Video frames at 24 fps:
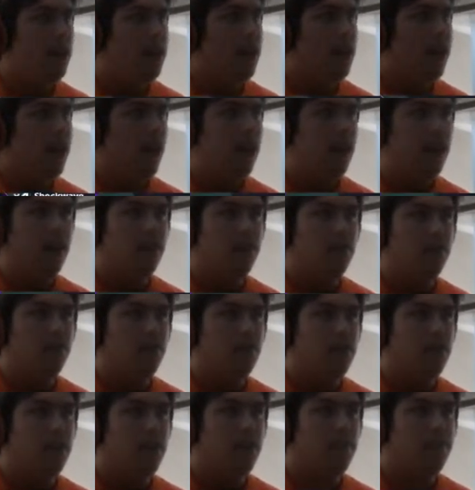And just
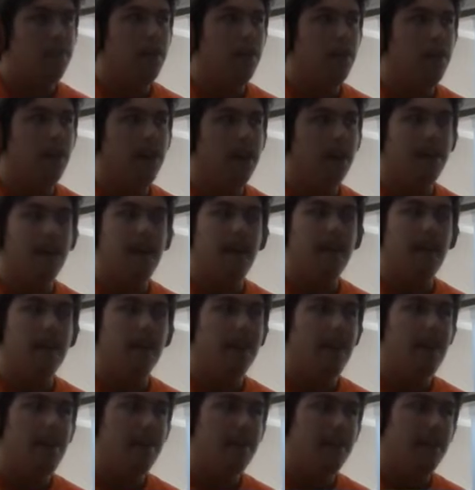run forward and grab the
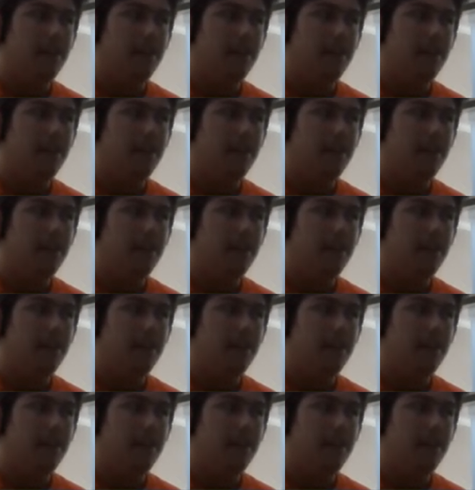level.